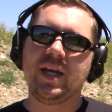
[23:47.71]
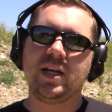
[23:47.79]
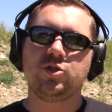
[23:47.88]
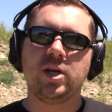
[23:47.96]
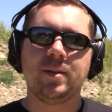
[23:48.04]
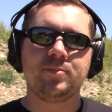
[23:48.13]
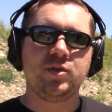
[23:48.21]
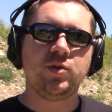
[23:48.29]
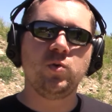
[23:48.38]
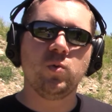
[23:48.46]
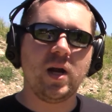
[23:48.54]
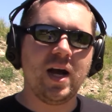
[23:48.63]
I dropped
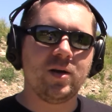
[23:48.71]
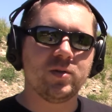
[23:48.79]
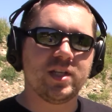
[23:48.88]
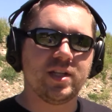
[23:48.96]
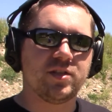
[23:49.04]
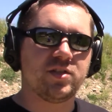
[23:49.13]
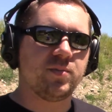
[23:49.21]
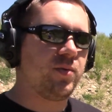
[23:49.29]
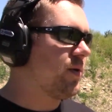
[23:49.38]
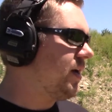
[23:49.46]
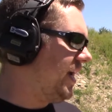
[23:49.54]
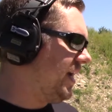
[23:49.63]
2 rounds on the
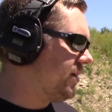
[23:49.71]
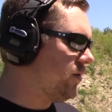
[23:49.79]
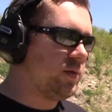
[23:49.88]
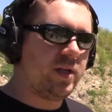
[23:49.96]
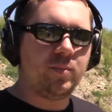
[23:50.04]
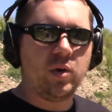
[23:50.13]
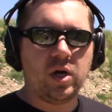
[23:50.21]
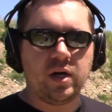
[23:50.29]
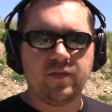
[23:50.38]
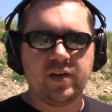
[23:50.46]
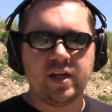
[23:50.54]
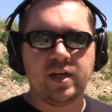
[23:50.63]
support hand only part
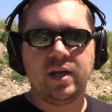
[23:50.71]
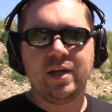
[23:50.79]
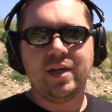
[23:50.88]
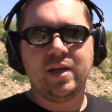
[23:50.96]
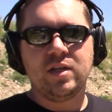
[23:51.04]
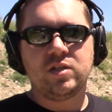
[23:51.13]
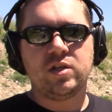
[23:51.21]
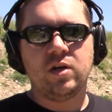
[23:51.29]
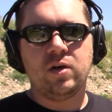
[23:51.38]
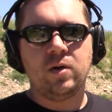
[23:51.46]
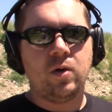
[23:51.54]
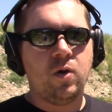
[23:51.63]
of it,
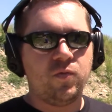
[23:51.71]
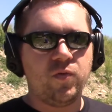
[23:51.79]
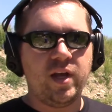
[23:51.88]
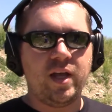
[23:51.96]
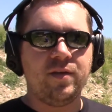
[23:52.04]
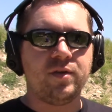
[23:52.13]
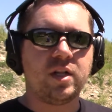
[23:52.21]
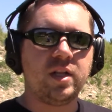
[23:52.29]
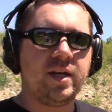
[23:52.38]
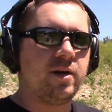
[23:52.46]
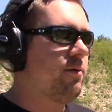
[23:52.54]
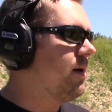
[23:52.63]
so hopefully I'll have a
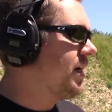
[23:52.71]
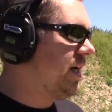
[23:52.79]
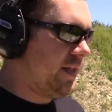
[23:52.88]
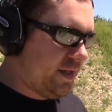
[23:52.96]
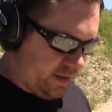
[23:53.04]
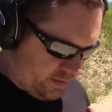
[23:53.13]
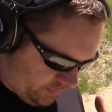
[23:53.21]
cleaner run on this.